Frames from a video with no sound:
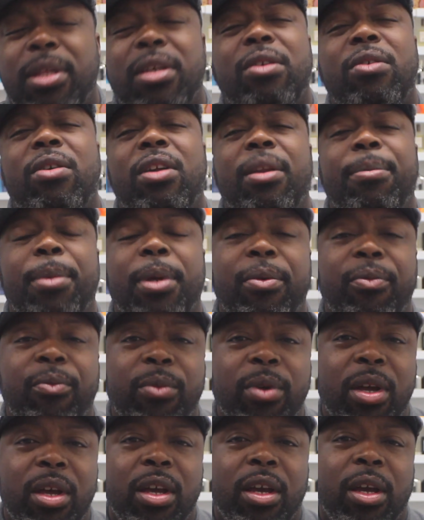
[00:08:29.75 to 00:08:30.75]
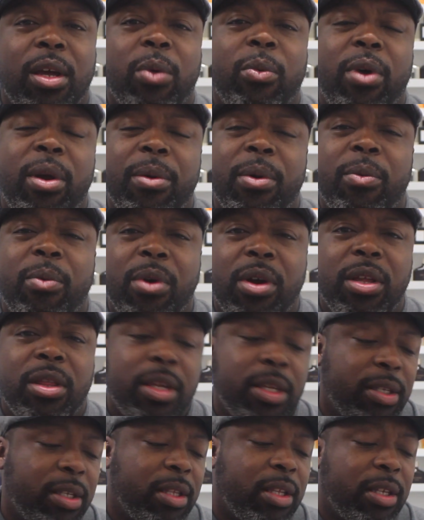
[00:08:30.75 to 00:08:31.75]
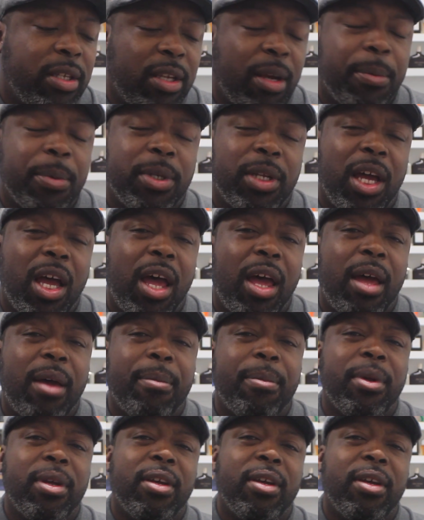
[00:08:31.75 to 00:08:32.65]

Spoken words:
I think you can get away with wearing this in the summertime